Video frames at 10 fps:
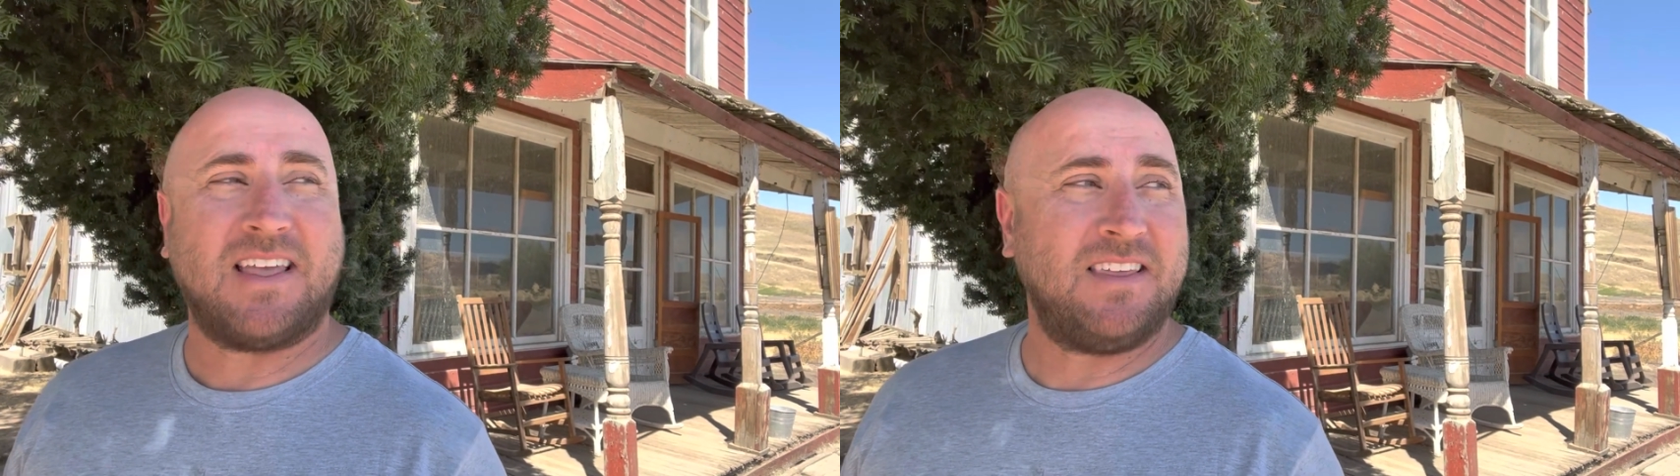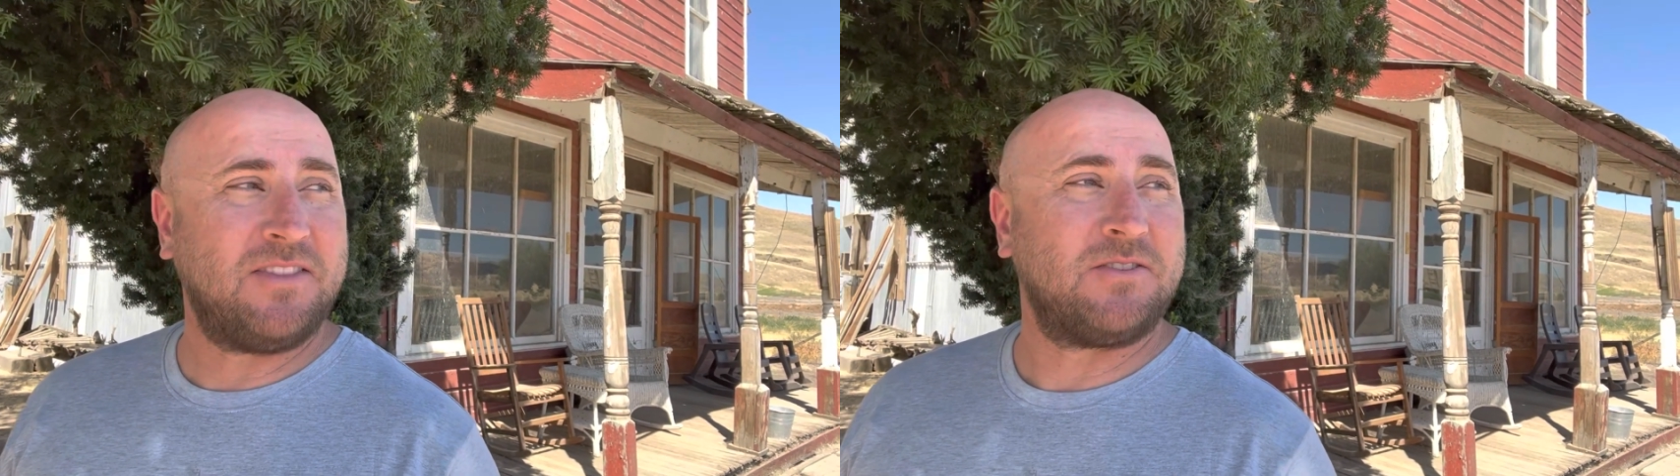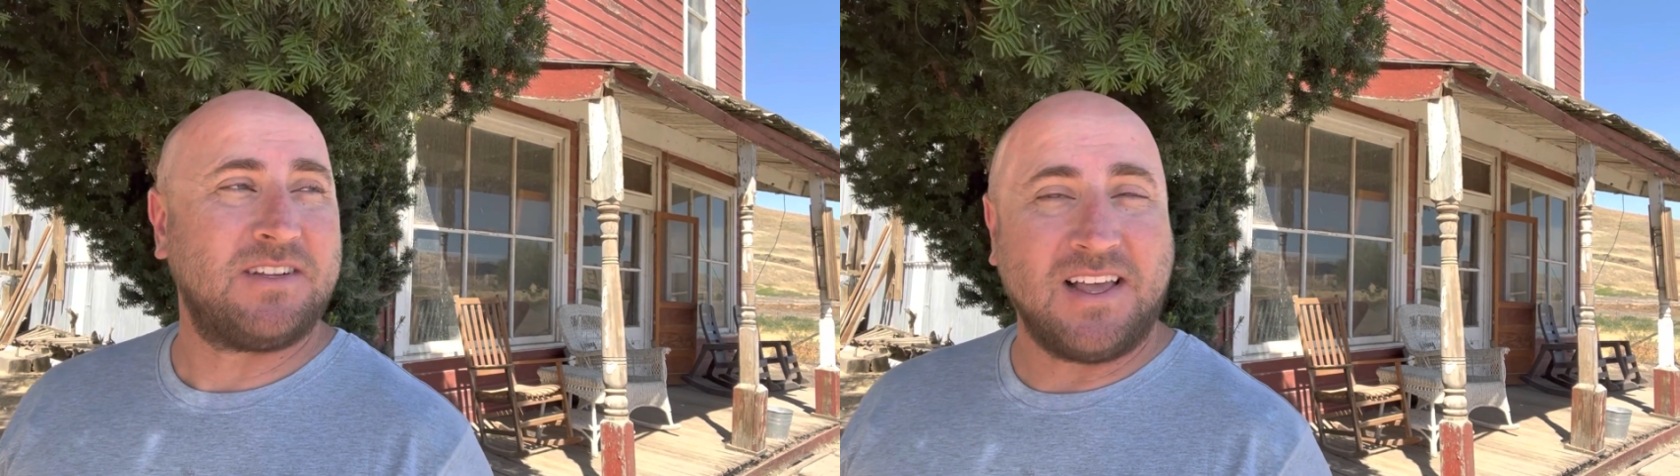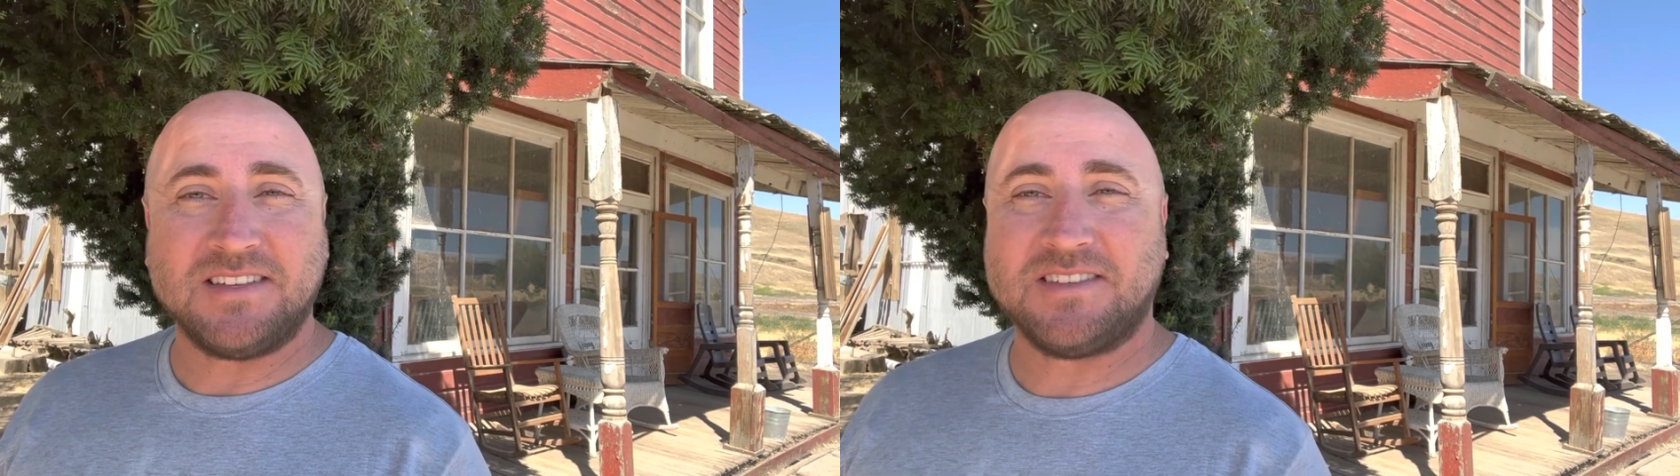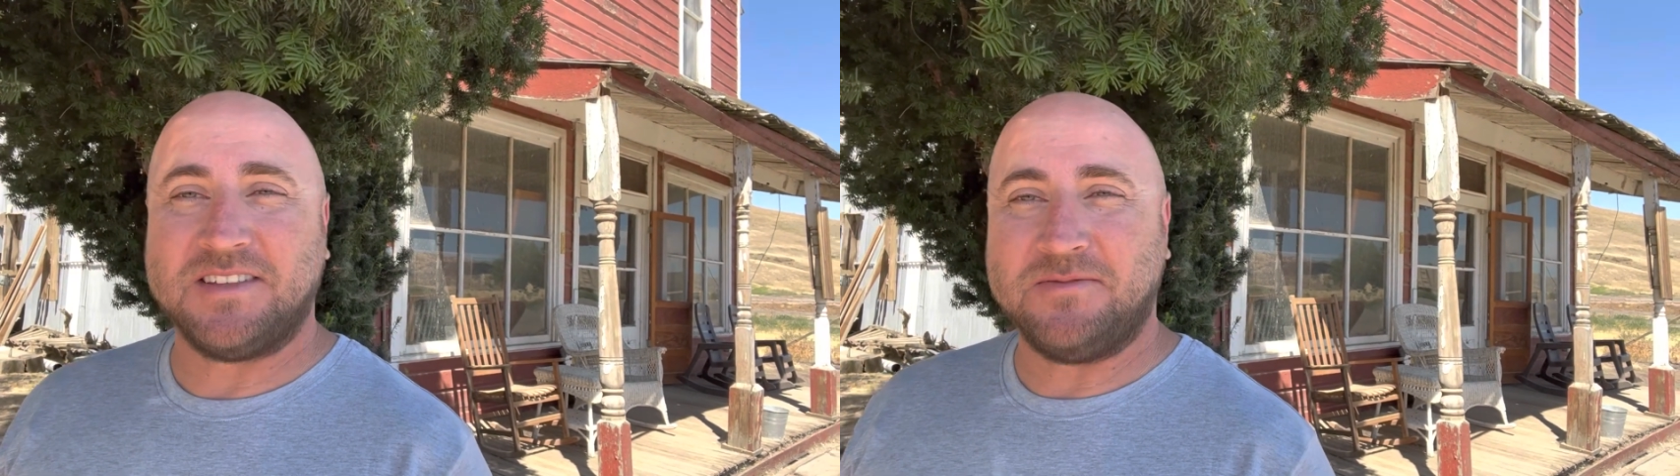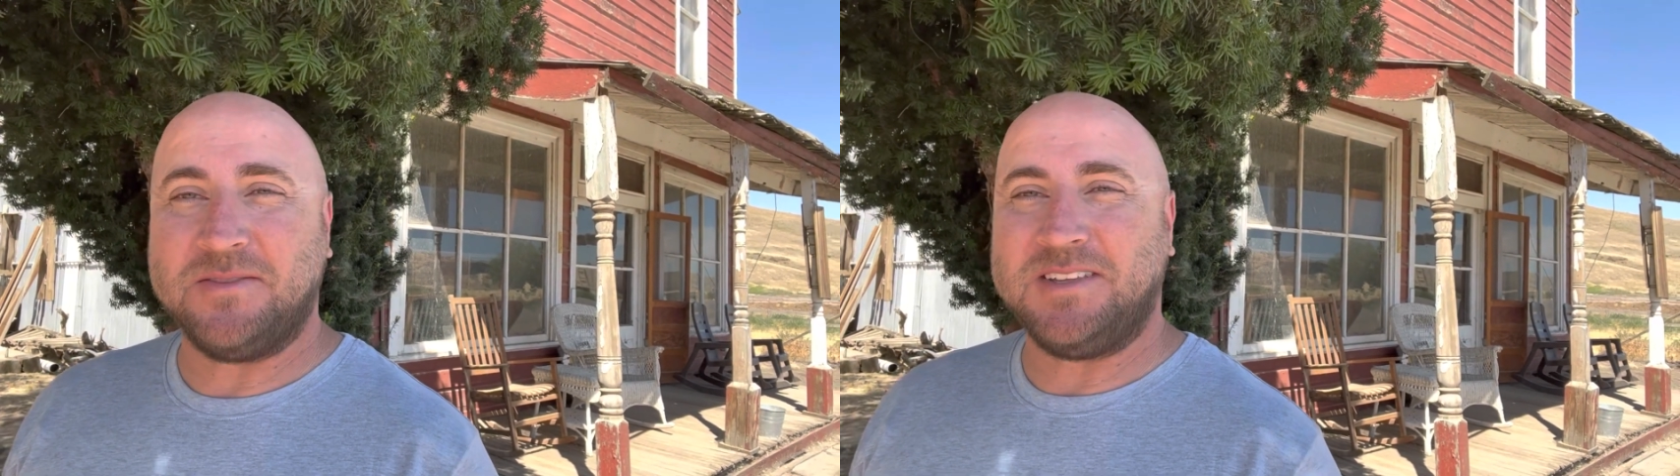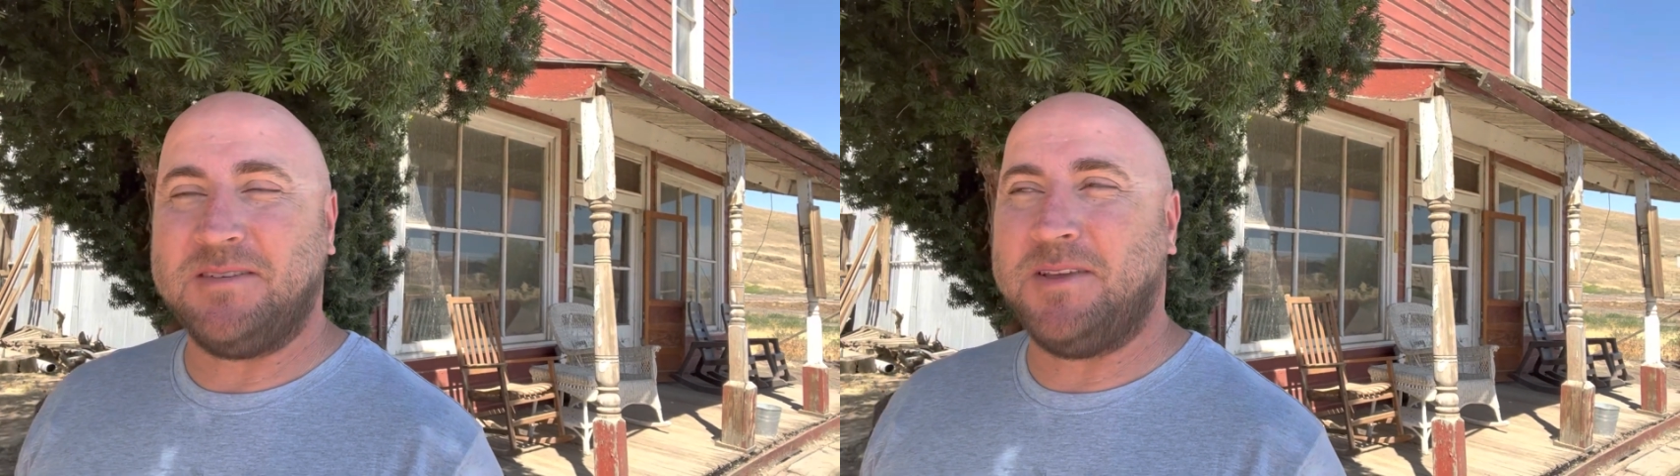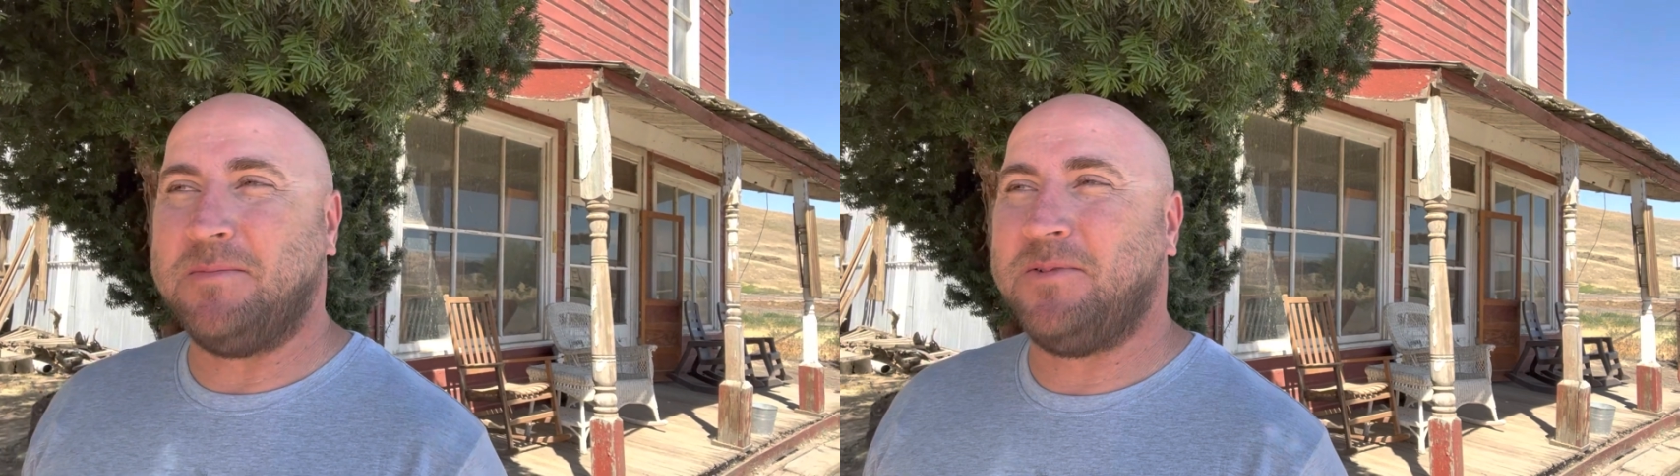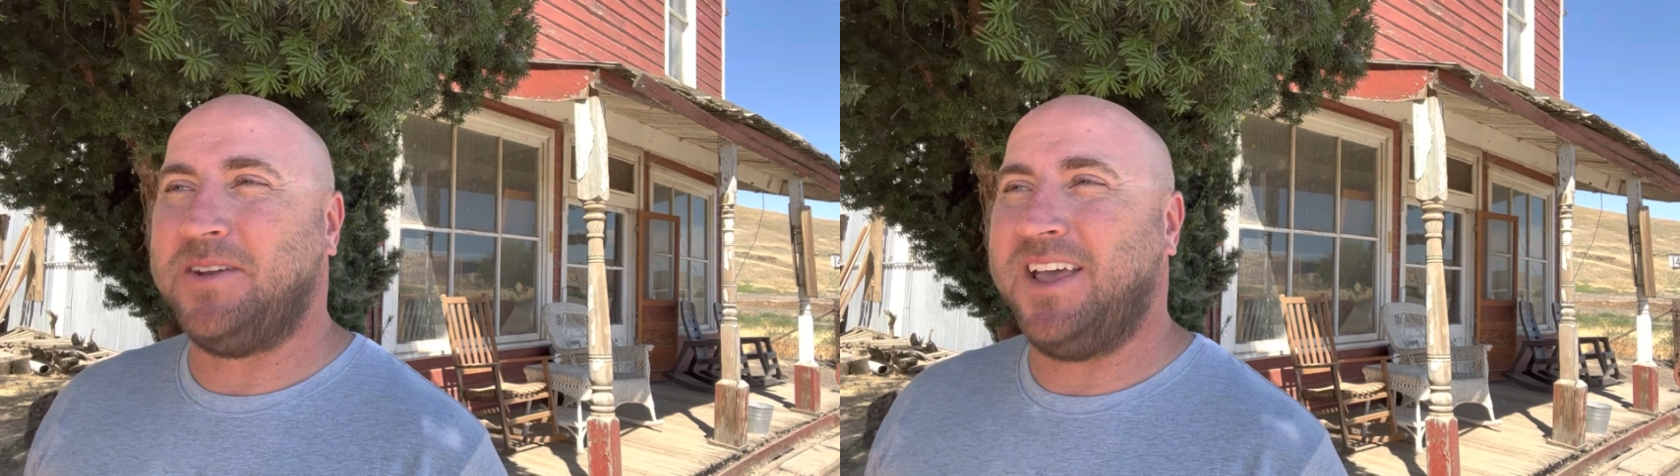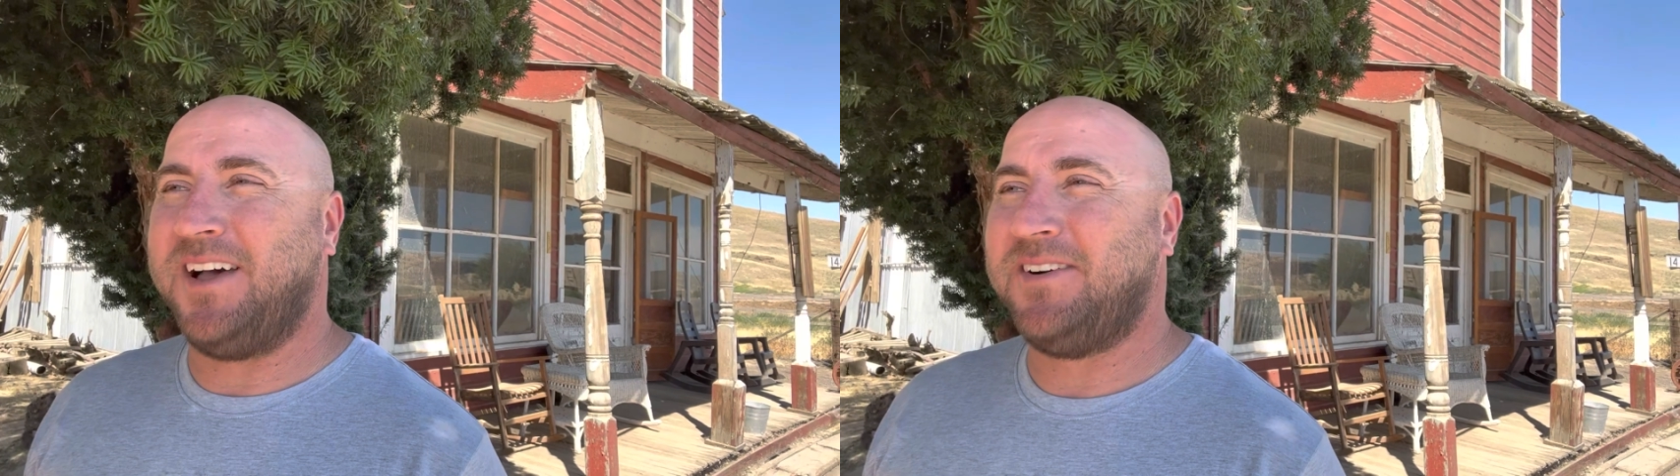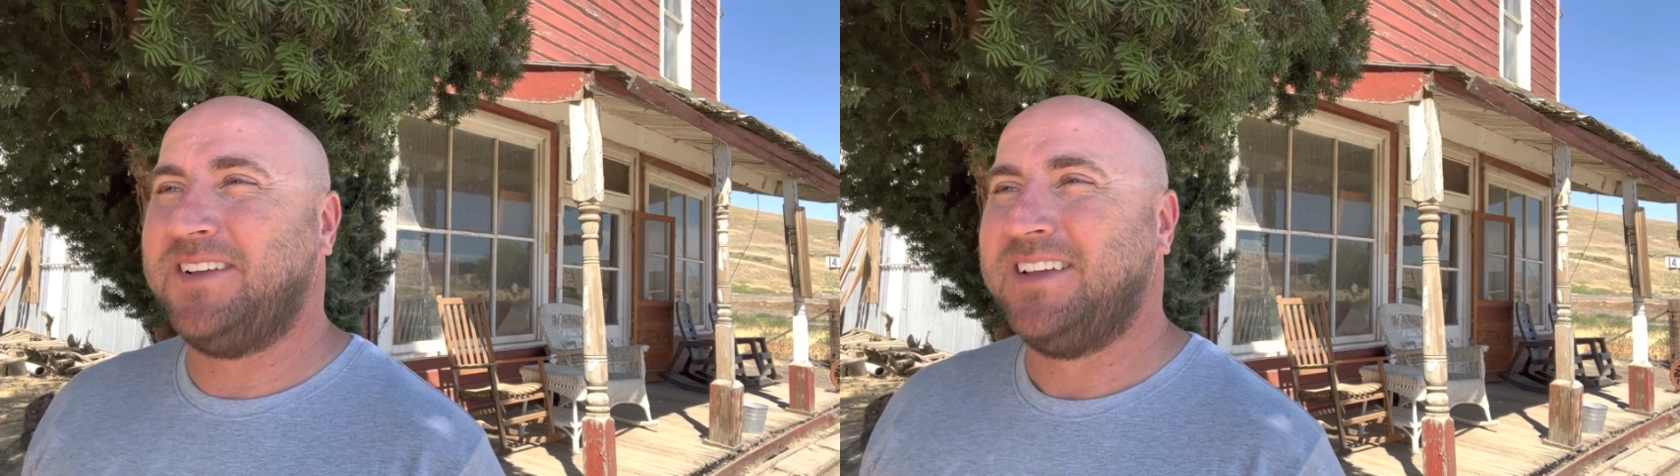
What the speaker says: think there's less than 15 people now.